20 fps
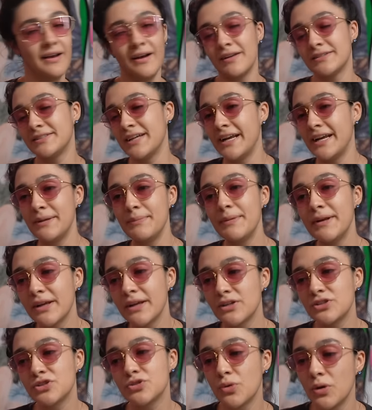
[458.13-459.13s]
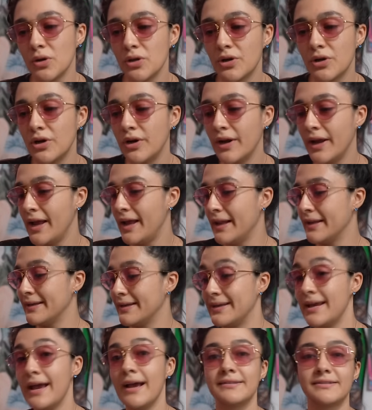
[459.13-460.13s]
a tiny MIDI controller, and
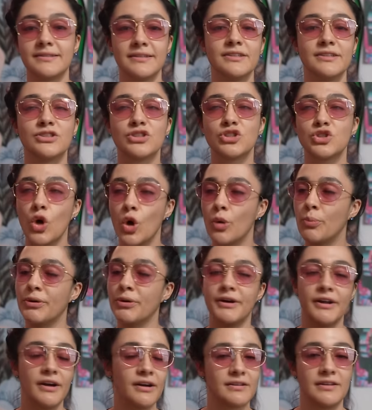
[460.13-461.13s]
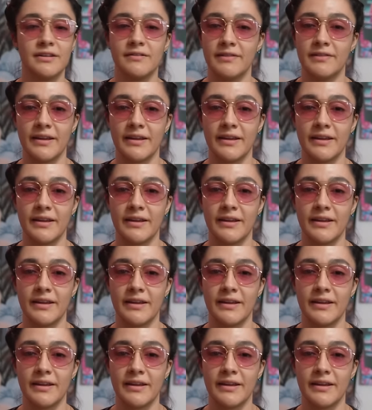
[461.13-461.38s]
yes, it is so productive.